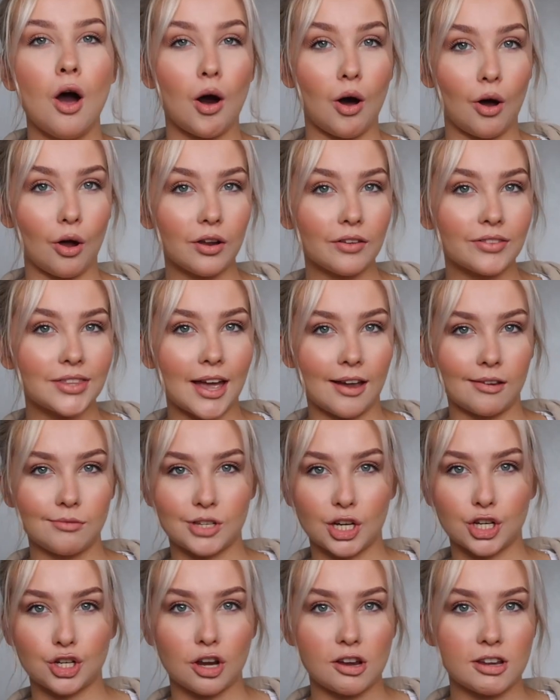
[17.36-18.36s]
all of the items
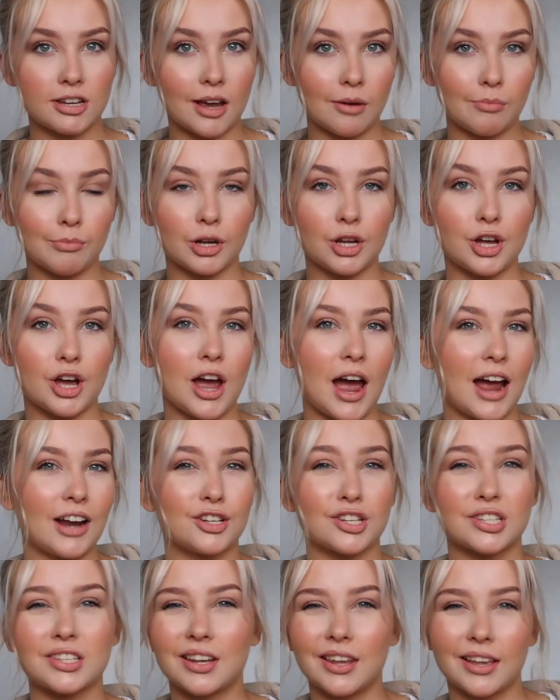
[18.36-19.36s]
I'll show you down below and
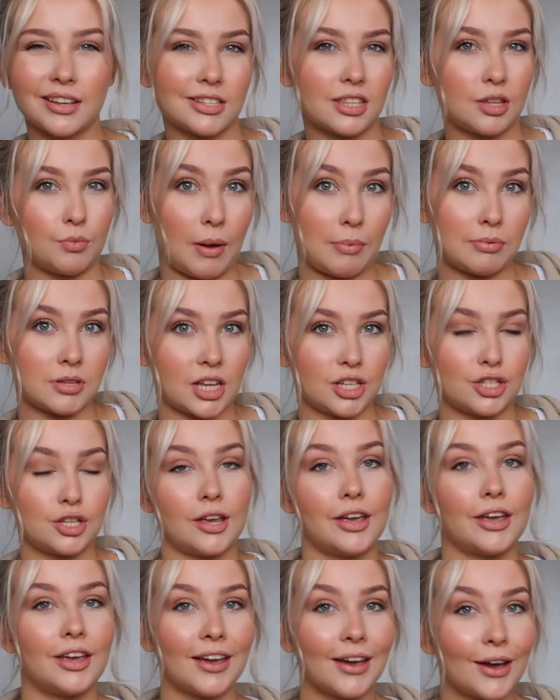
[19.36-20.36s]
just a link to the website so
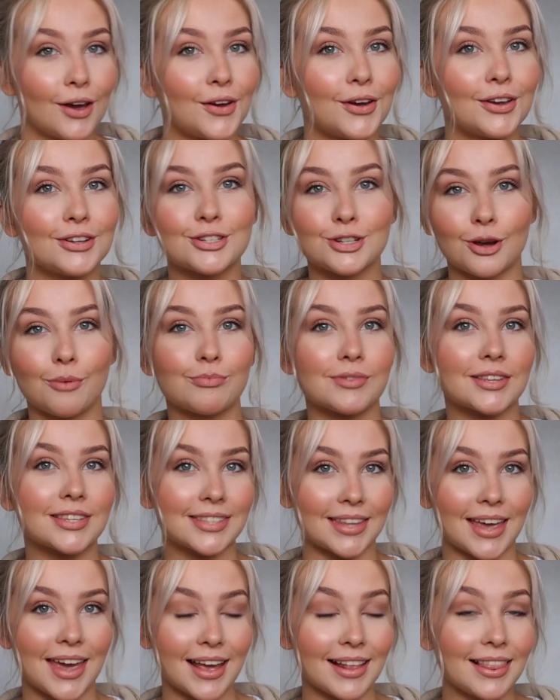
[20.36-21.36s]
you can go and shop the
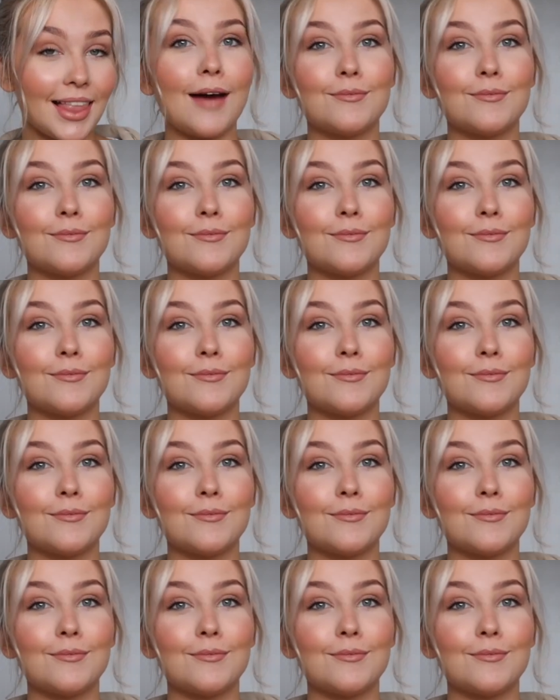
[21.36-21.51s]
sale.